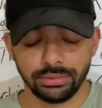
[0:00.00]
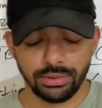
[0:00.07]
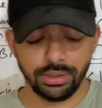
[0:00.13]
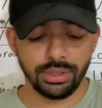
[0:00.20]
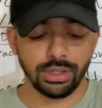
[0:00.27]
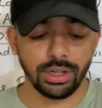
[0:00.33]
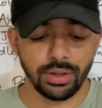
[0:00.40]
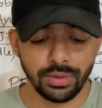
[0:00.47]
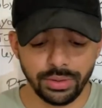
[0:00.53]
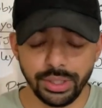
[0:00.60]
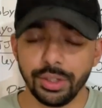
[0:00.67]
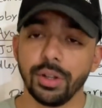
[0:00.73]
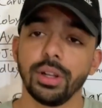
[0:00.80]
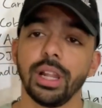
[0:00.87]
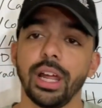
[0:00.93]
So
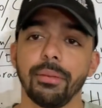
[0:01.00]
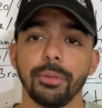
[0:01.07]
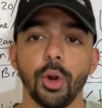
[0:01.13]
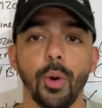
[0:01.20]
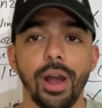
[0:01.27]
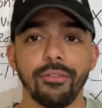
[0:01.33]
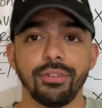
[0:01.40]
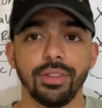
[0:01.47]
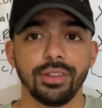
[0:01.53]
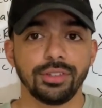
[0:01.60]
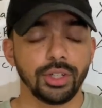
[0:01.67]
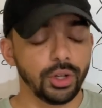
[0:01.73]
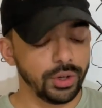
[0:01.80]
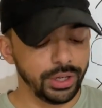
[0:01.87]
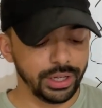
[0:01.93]
you can let him go after
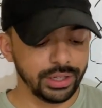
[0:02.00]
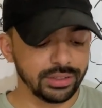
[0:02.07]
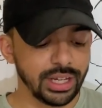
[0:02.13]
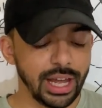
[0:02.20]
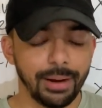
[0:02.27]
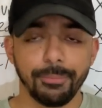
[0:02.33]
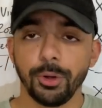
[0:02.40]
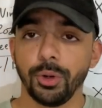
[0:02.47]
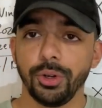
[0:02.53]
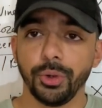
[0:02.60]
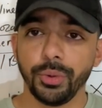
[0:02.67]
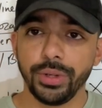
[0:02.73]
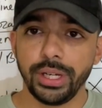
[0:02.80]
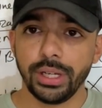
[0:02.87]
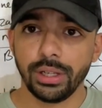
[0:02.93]
this year or you can sign him to a
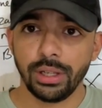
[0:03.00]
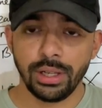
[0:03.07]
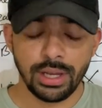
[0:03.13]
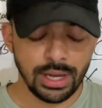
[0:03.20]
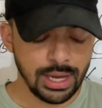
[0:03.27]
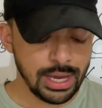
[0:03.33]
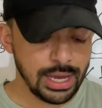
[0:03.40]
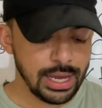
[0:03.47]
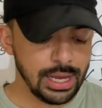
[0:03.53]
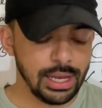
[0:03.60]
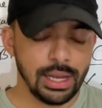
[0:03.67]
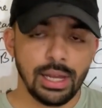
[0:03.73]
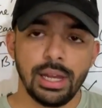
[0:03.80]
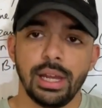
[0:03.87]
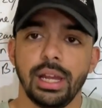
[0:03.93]
new deal.
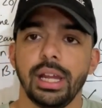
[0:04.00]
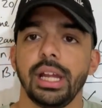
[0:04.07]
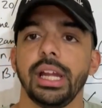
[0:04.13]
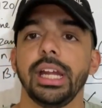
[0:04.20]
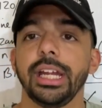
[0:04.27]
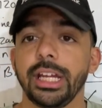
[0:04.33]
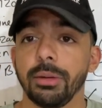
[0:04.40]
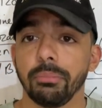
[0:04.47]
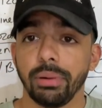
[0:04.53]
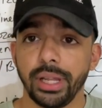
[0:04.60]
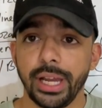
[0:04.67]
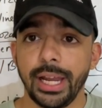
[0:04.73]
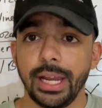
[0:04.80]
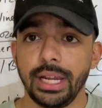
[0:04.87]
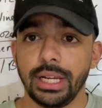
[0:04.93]
He can
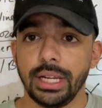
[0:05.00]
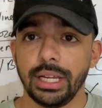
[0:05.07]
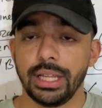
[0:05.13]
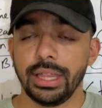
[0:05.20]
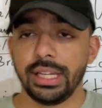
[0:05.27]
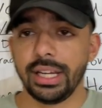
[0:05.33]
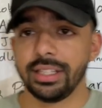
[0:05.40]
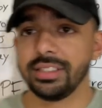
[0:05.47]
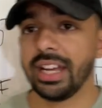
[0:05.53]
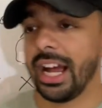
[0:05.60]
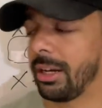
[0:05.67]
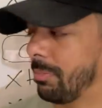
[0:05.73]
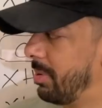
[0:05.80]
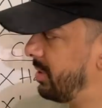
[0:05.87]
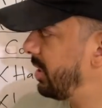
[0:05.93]
play the
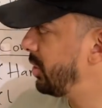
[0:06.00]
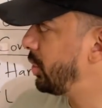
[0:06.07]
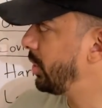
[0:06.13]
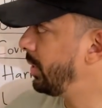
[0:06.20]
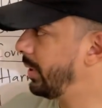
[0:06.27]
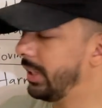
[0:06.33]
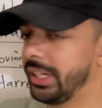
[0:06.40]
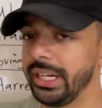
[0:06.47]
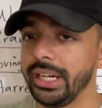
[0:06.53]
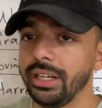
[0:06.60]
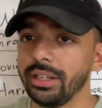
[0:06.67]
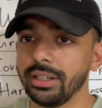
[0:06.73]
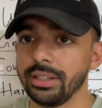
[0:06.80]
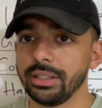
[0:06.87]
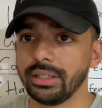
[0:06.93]
exact position you
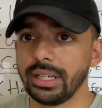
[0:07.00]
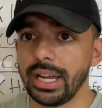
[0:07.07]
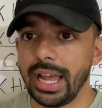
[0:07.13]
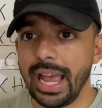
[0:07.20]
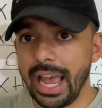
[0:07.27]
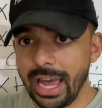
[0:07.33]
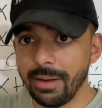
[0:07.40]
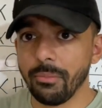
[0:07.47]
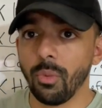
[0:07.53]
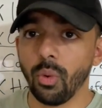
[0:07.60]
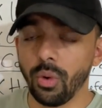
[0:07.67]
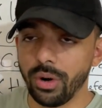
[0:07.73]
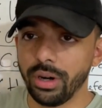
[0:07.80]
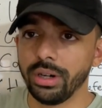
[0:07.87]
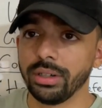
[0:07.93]
need and
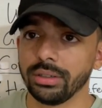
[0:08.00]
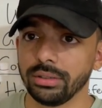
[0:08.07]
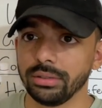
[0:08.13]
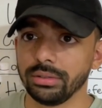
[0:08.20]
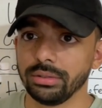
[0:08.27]
more.